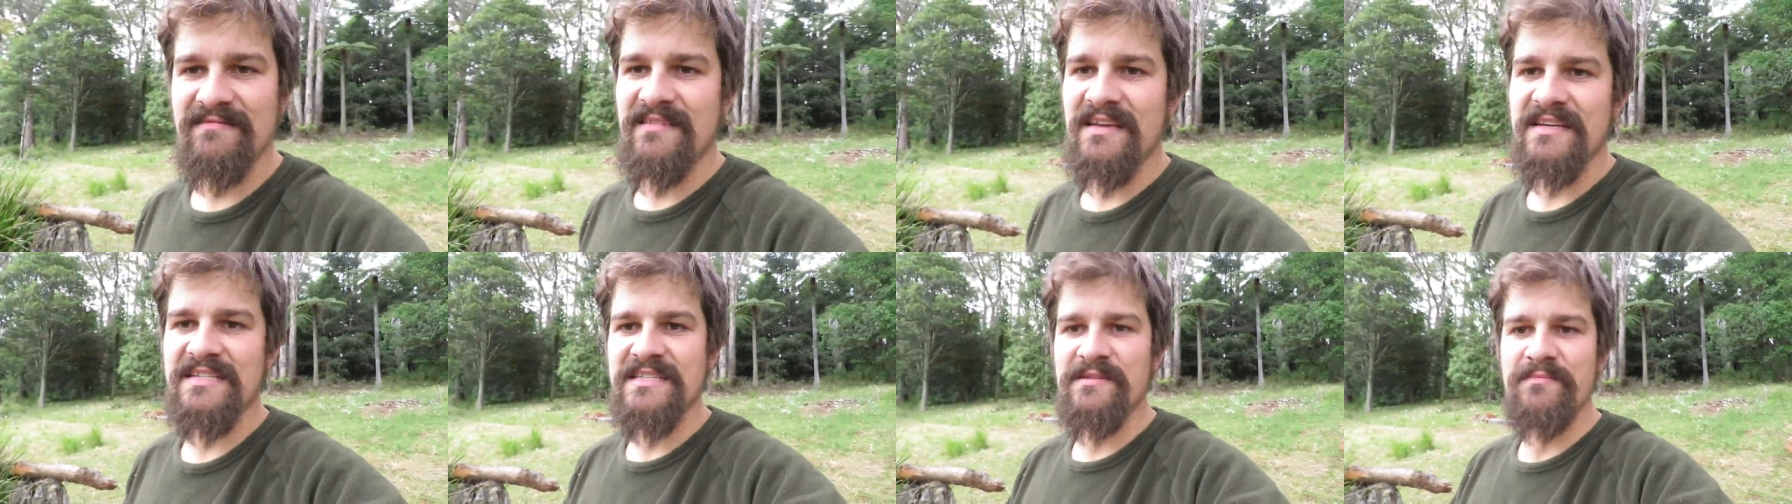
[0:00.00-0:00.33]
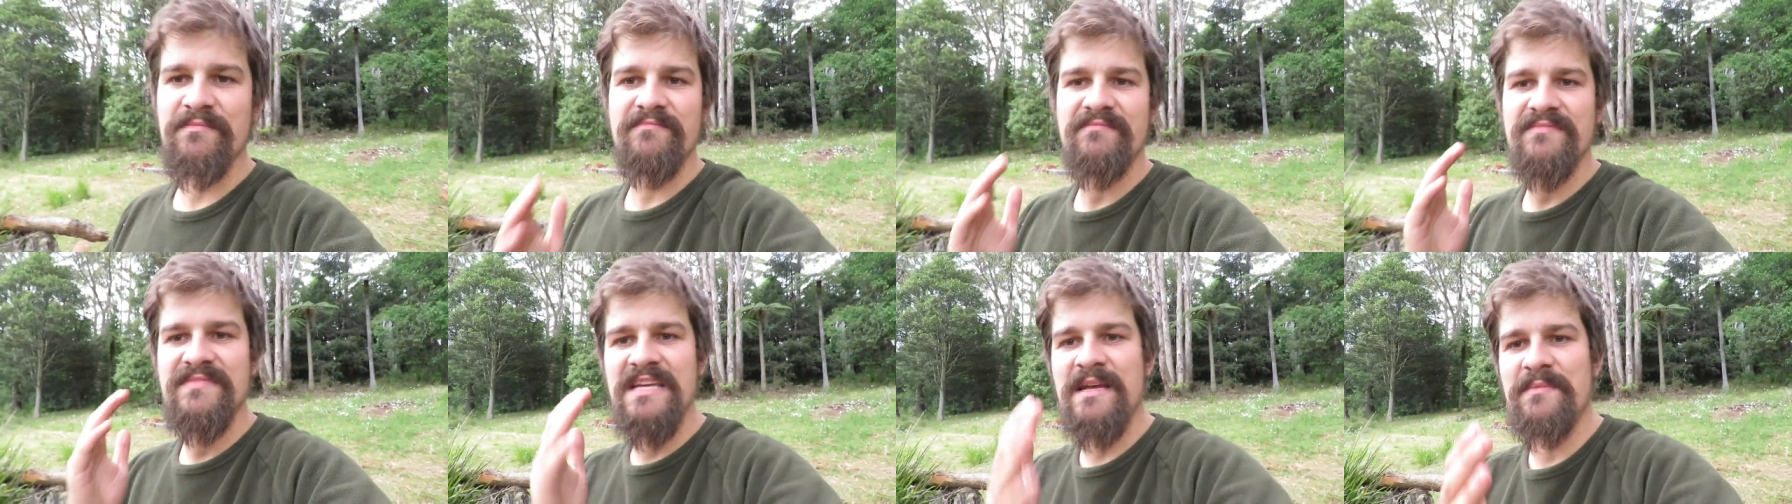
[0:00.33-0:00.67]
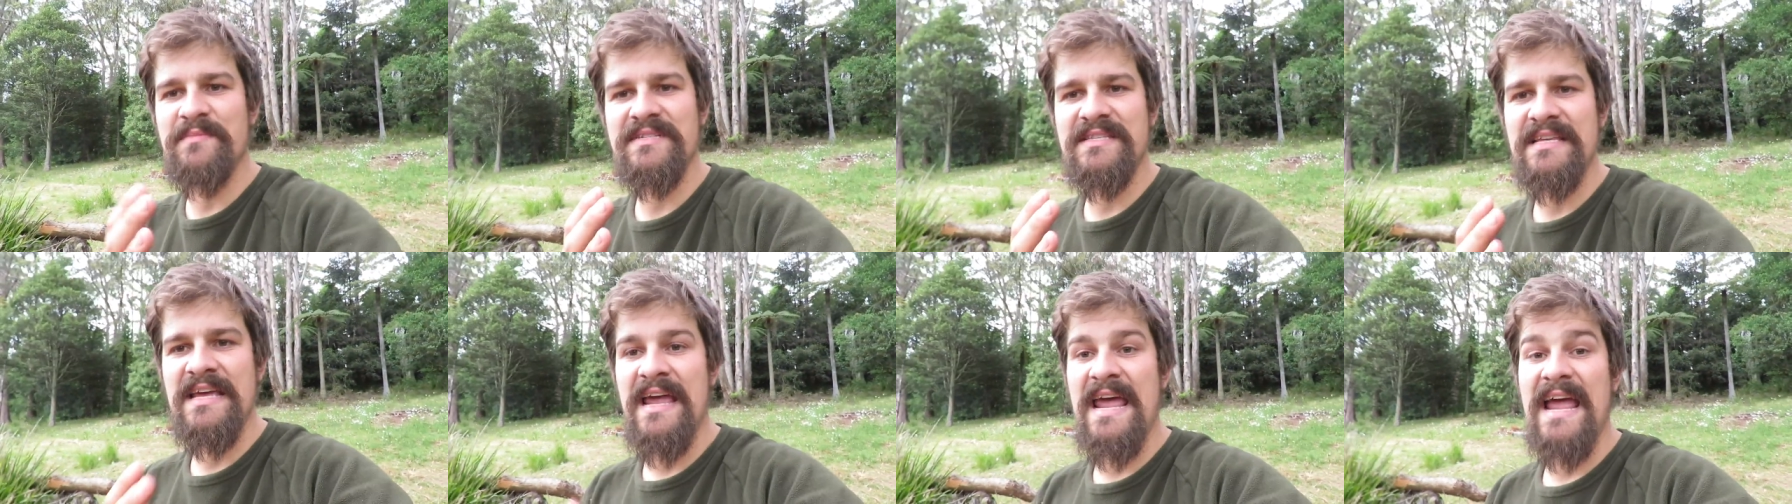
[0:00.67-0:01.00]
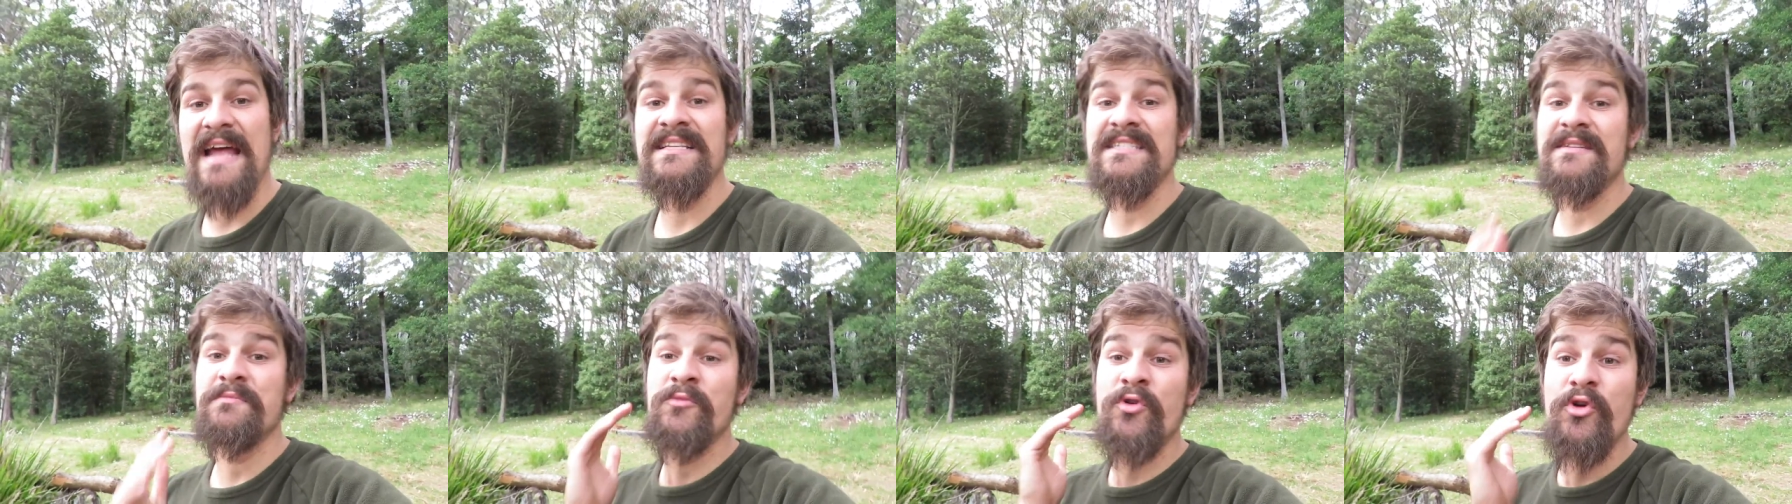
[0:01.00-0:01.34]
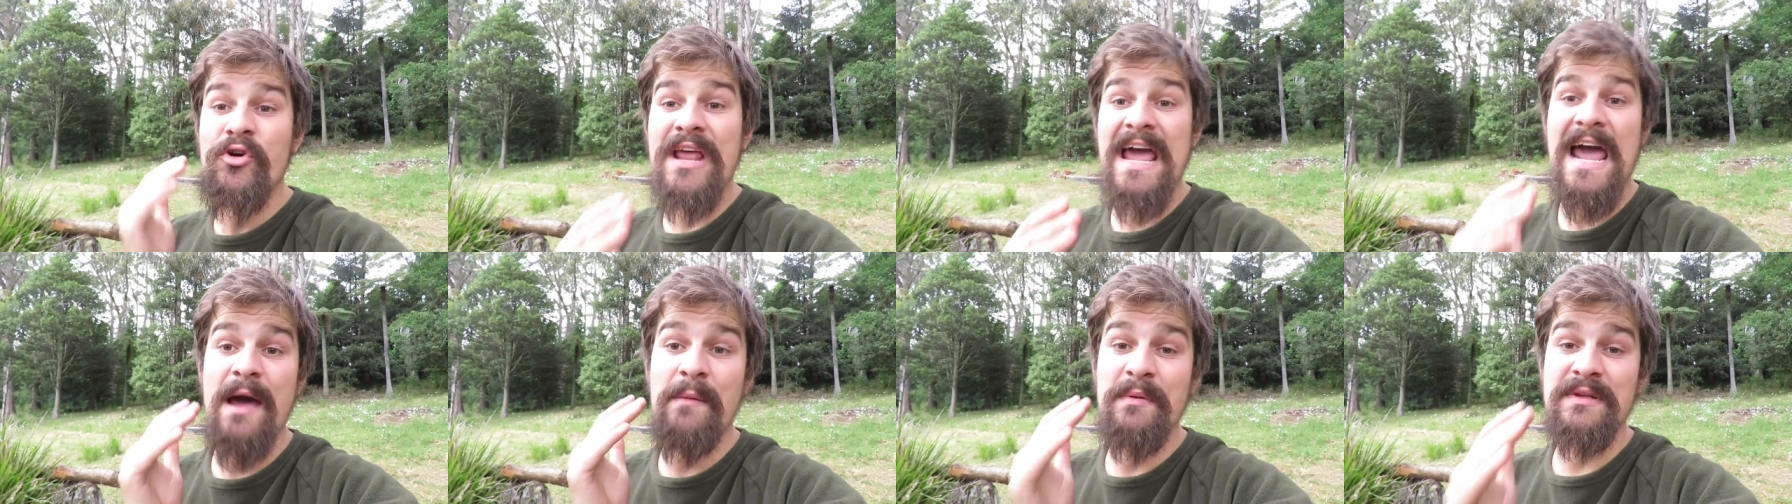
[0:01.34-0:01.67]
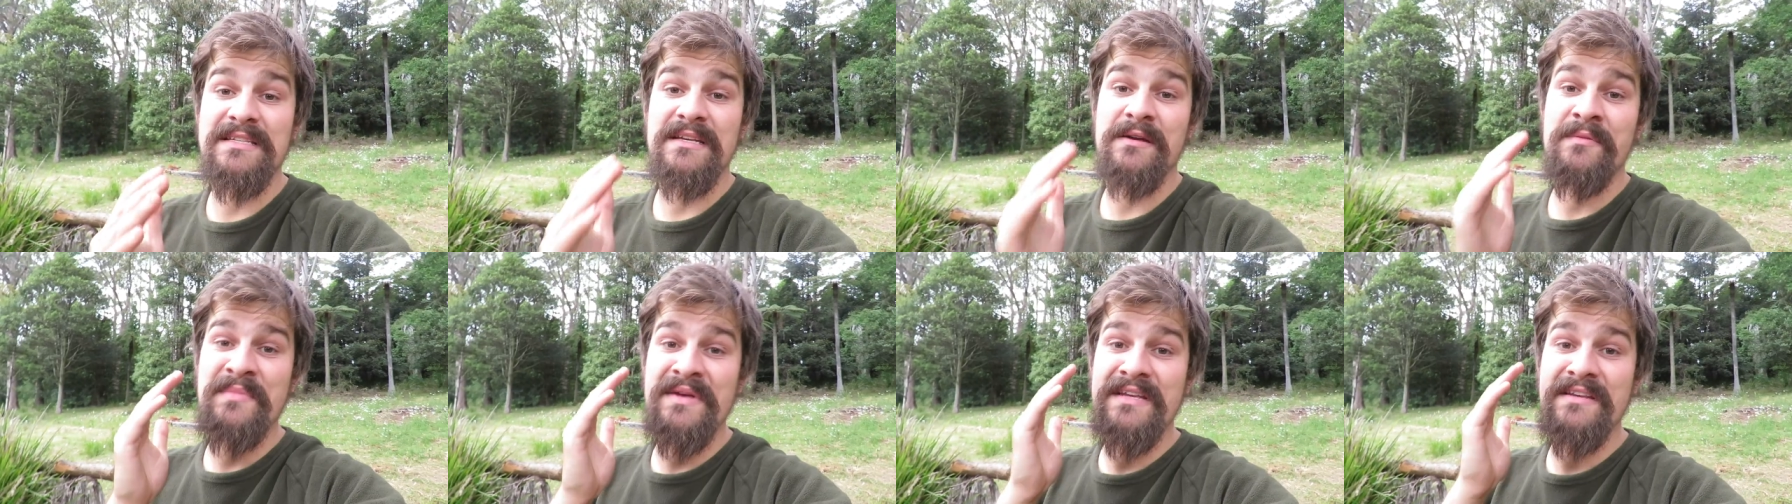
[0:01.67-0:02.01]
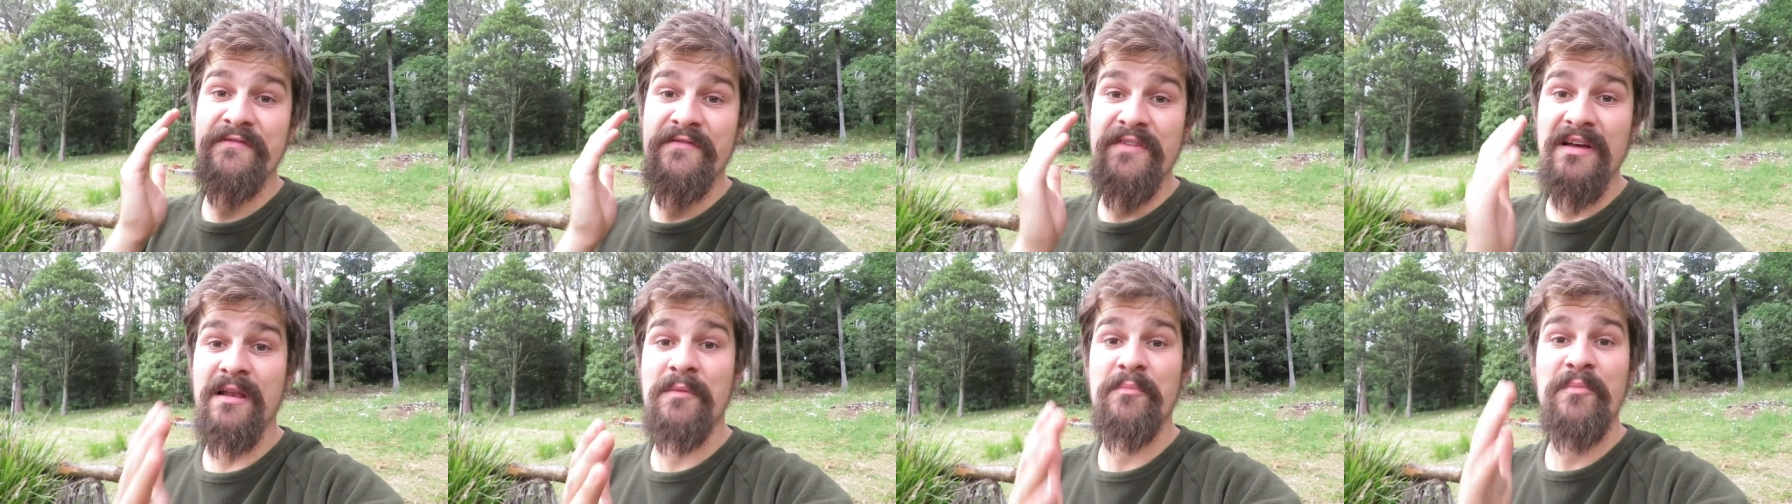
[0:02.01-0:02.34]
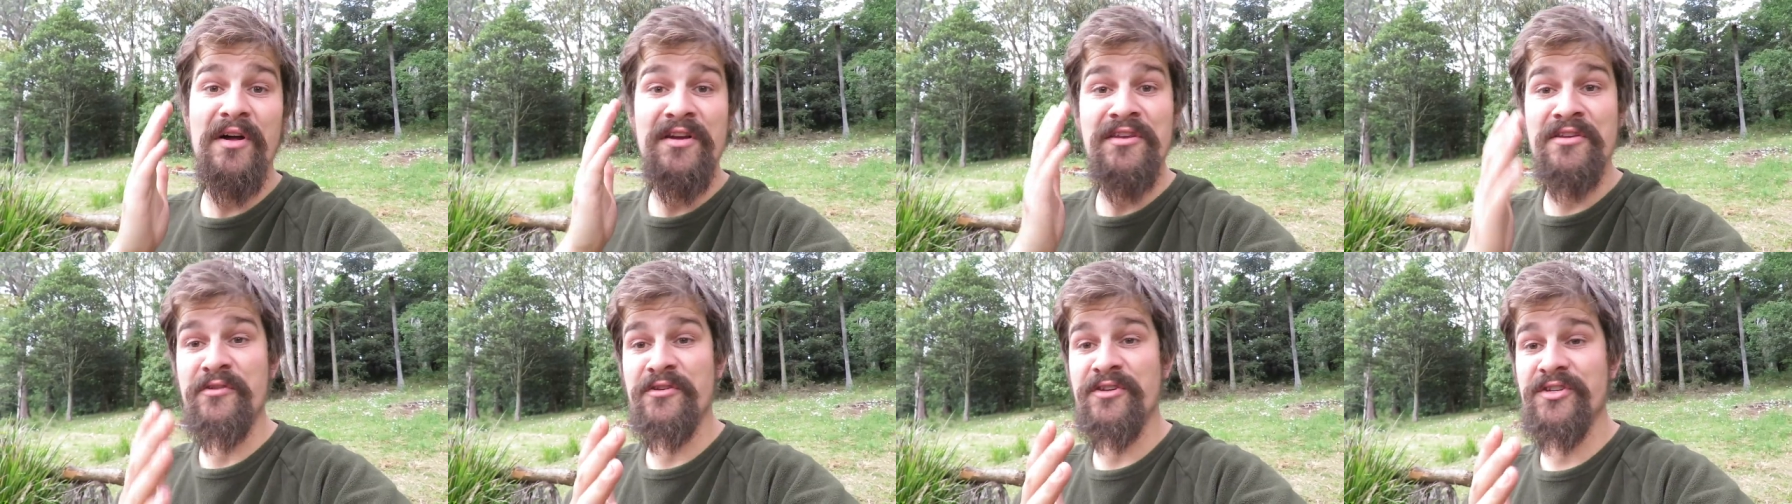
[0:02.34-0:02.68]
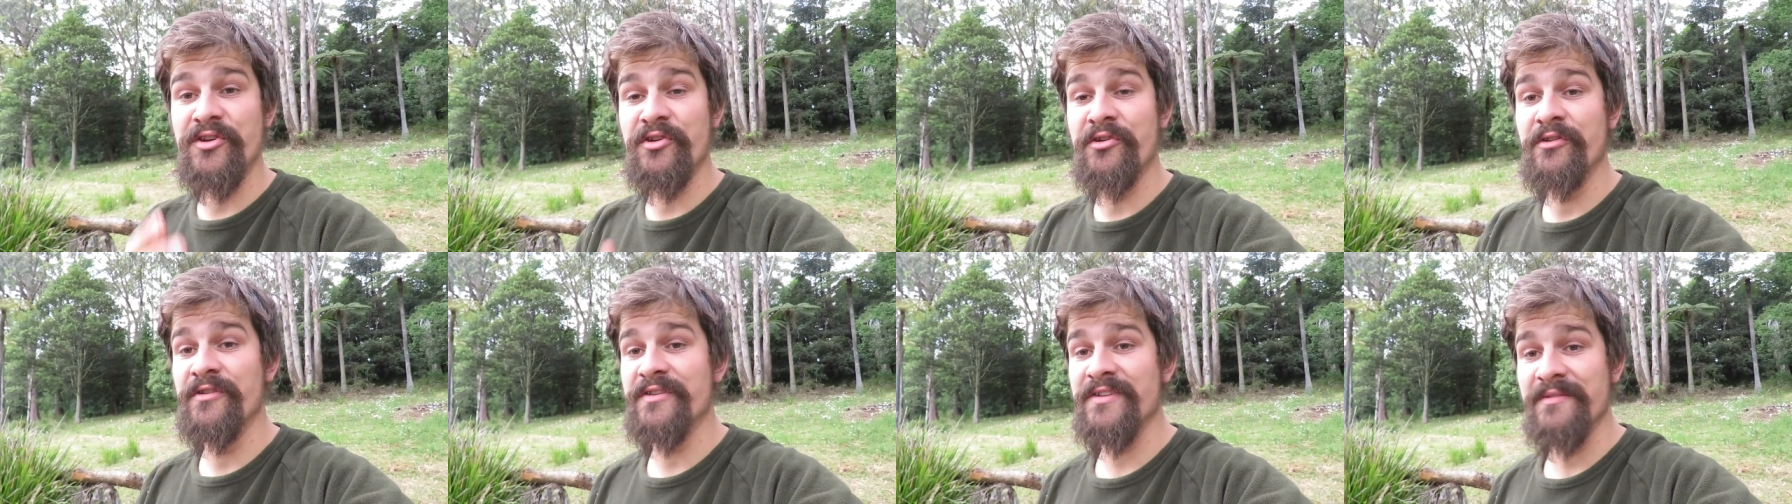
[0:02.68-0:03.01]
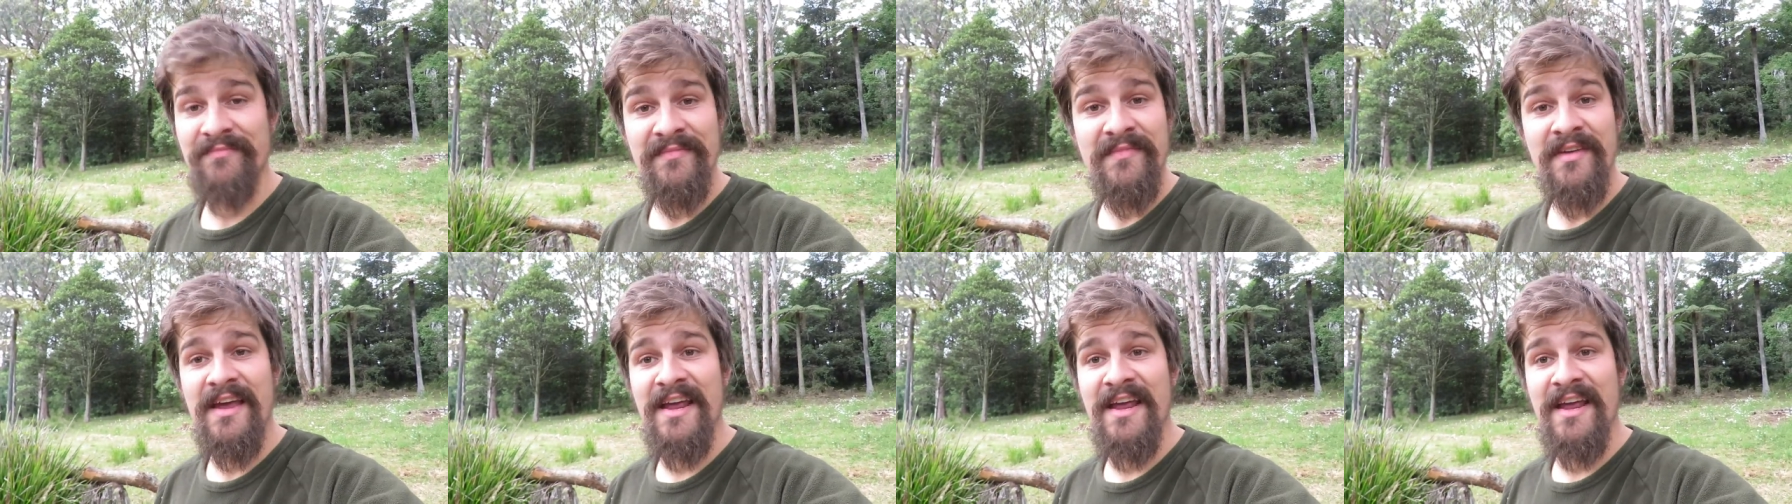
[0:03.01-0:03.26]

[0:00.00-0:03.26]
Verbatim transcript: there's some tips there and some good habits that can be developed by new shooters.